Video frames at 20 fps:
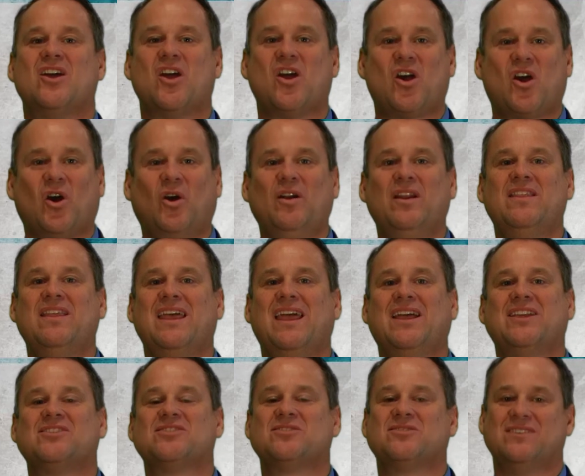Currently the
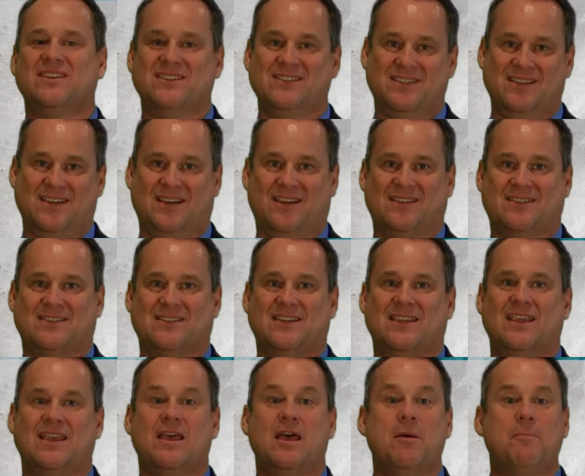answer is yes,
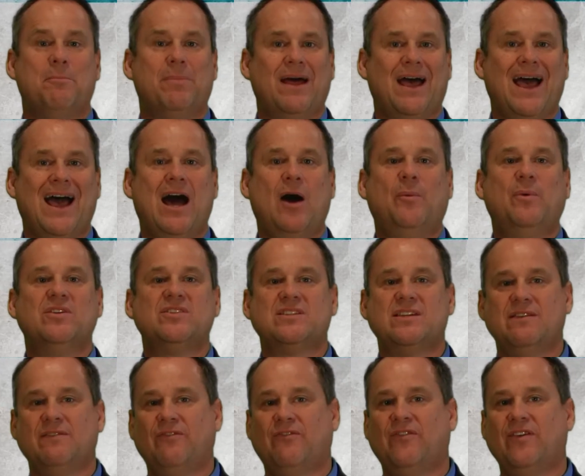but how would
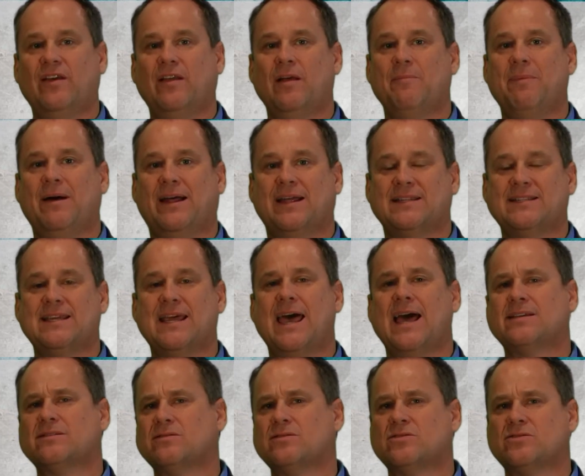she feel about a
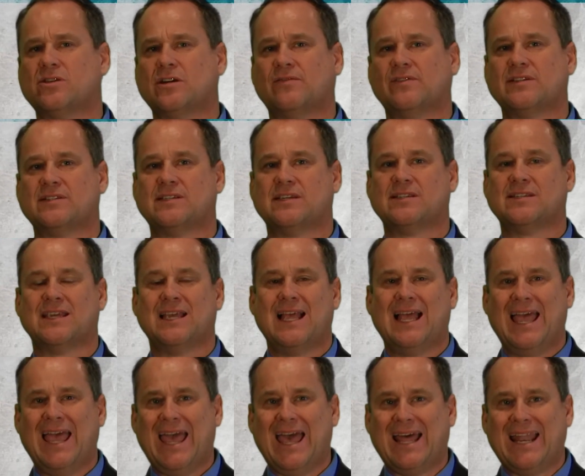tax on services
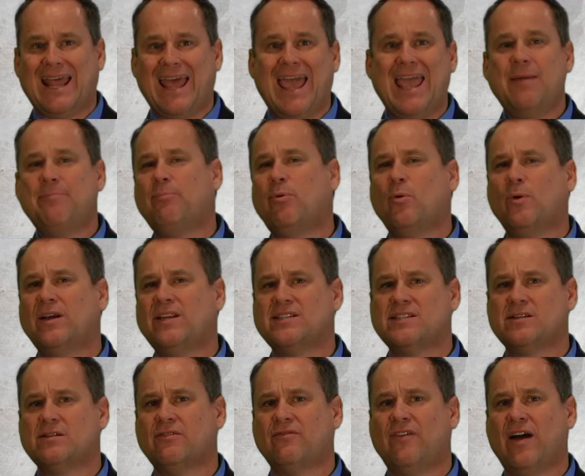at
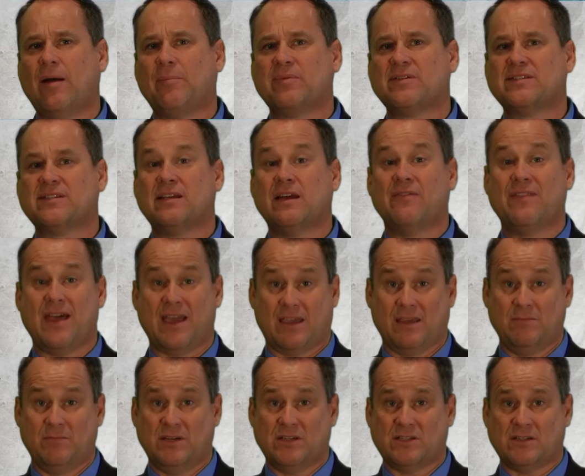8.05% of that
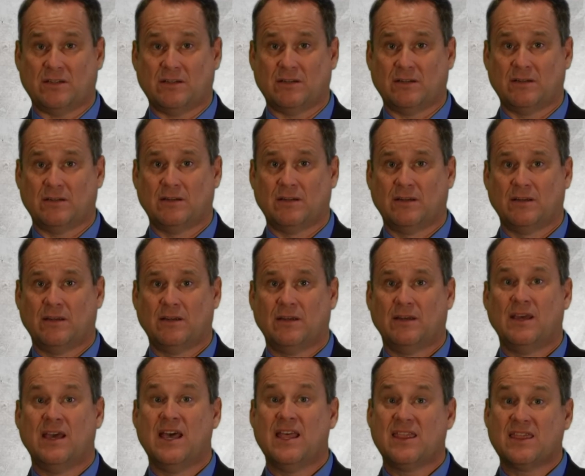commission?
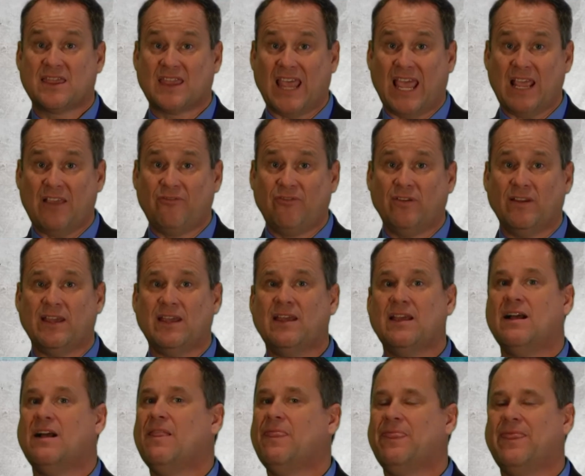Thankfully,
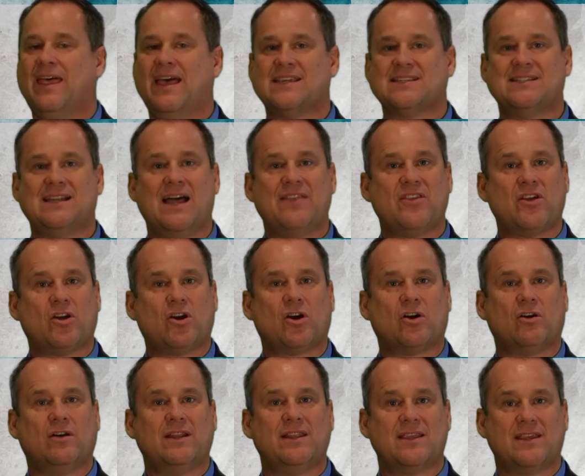that is not
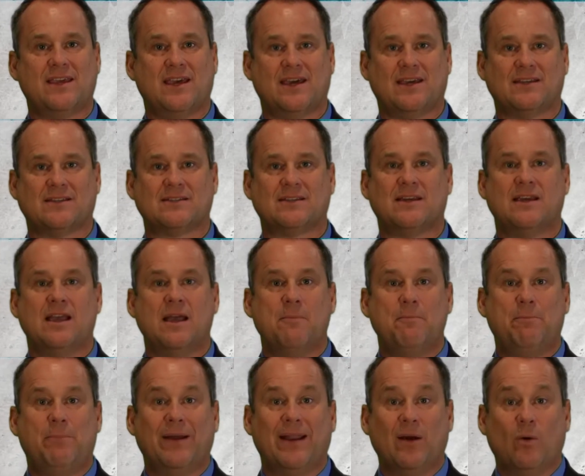currently the case,
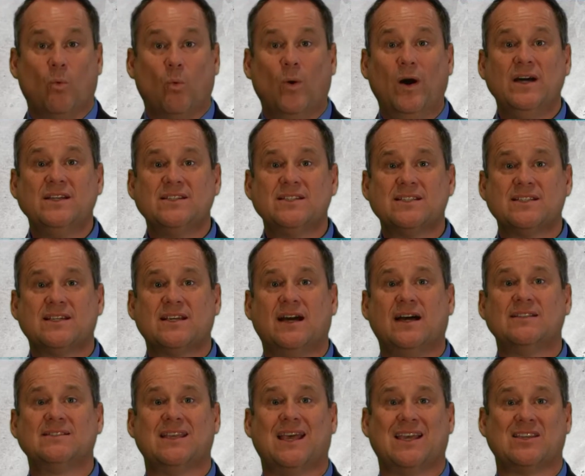but it was
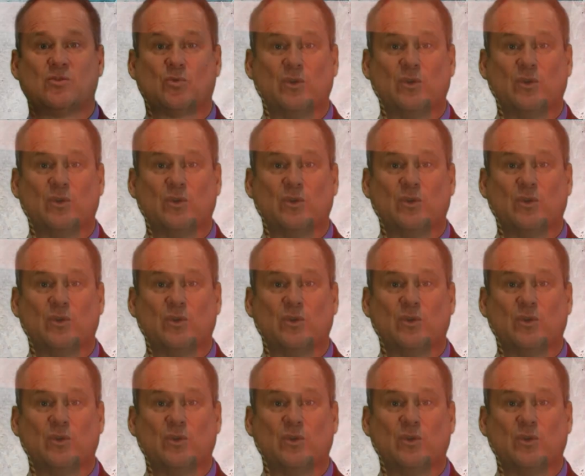discussed as